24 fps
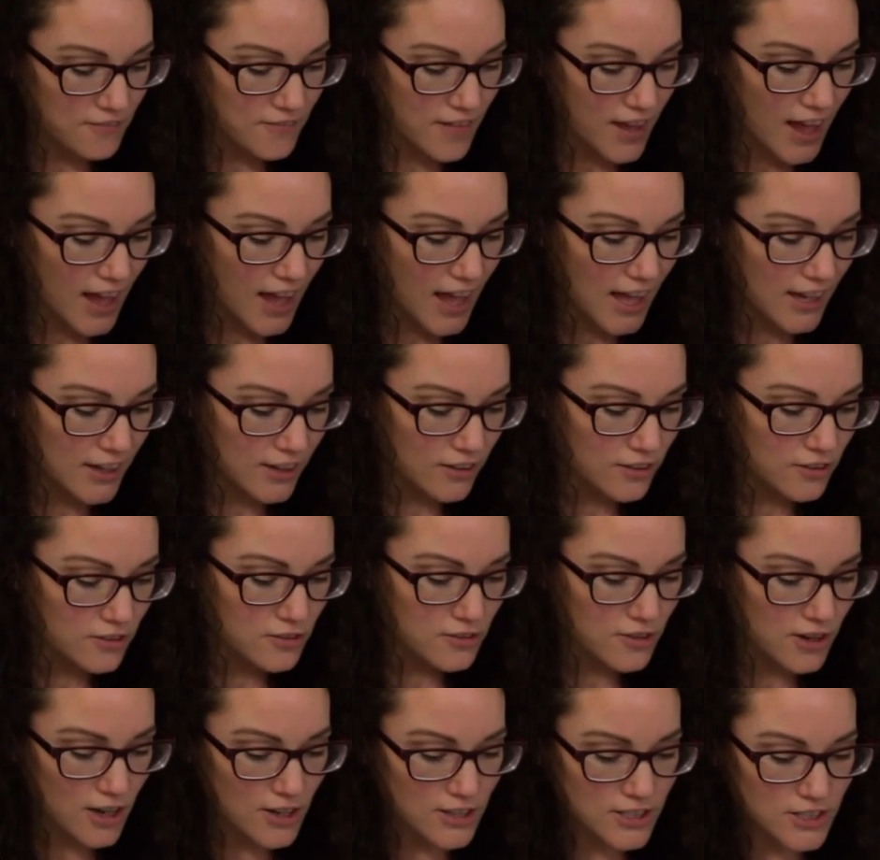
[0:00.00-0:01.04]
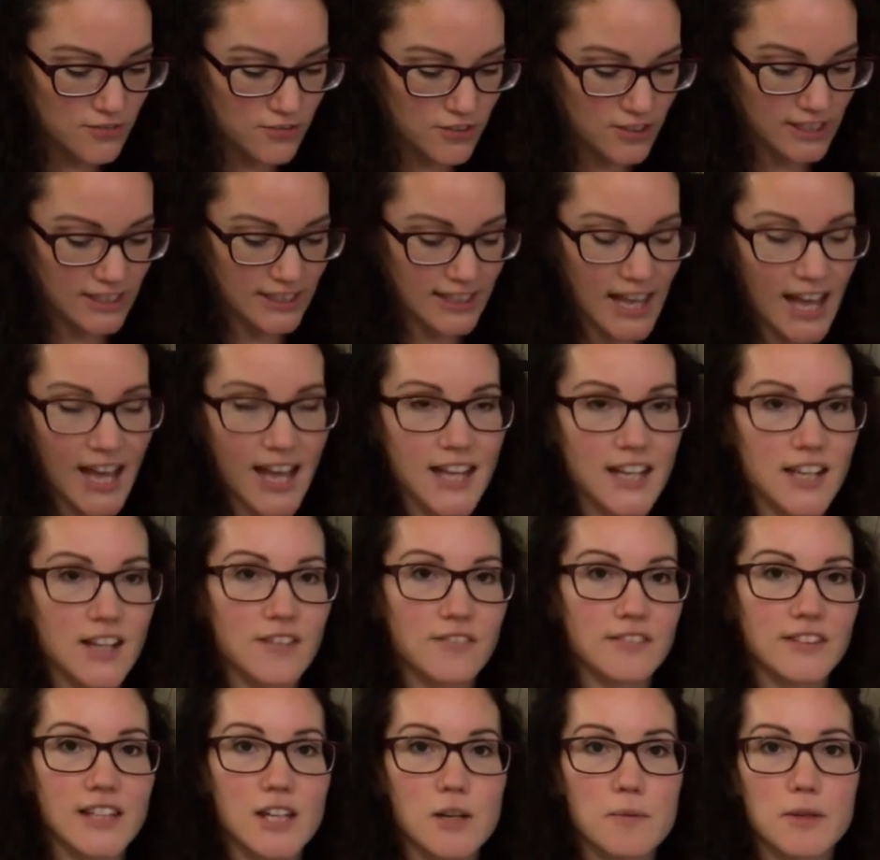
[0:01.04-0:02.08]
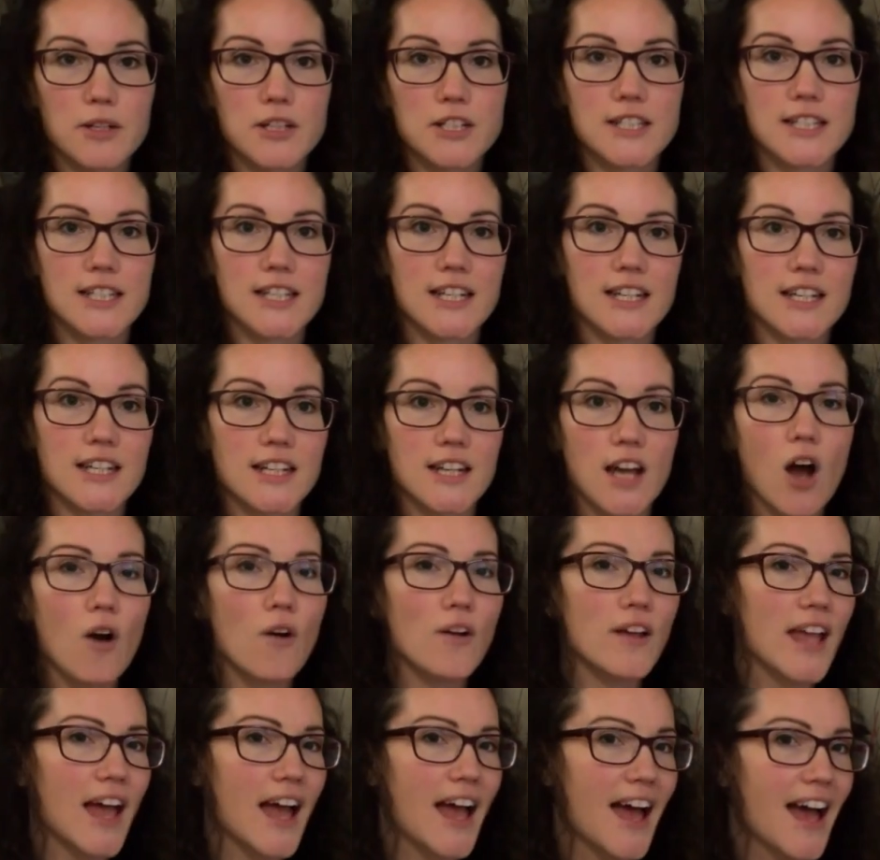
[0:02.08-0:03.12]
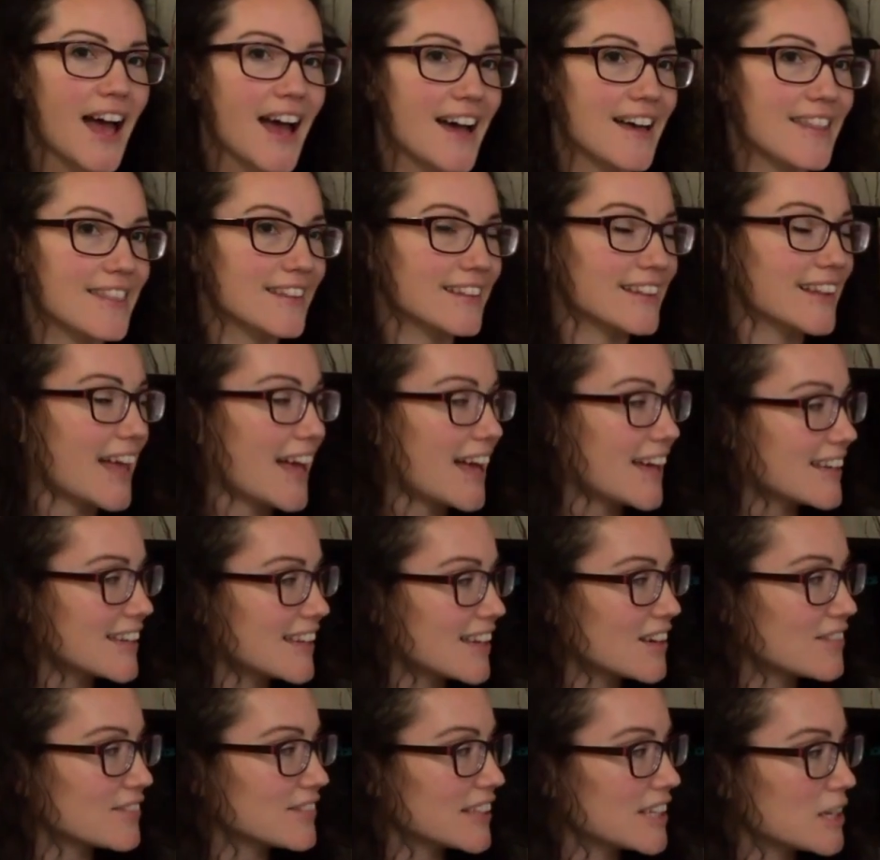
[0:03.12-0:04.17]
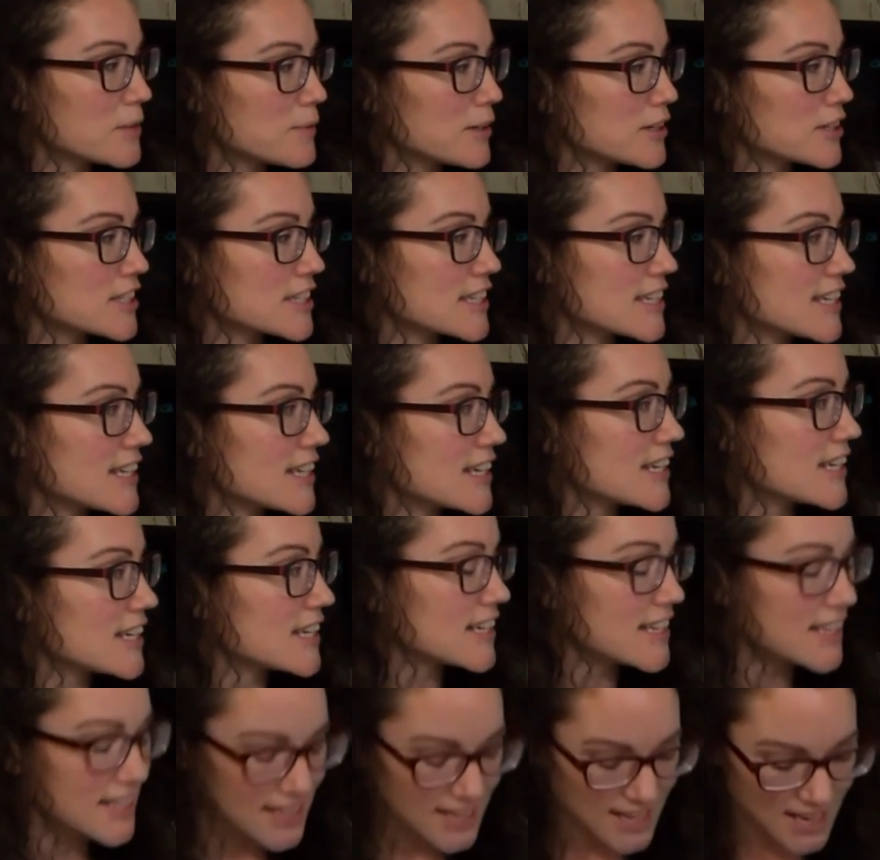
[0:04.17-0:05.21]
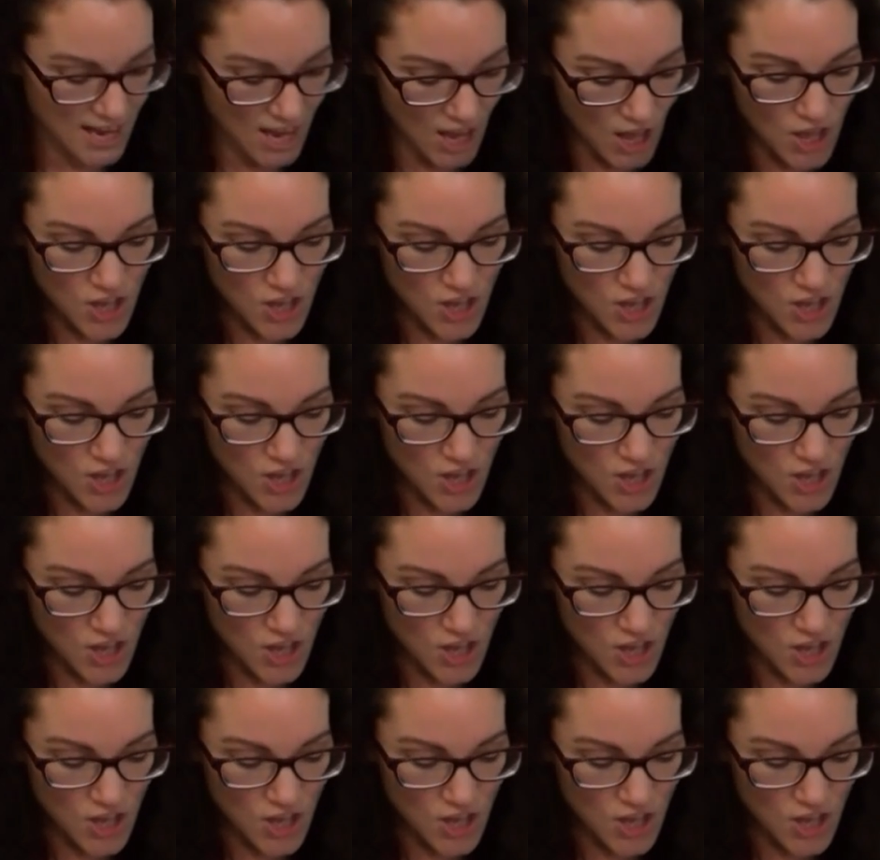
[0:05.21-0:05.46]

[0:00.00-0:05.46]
Federals for the land of liberty. Oh yeah, the land of liberty.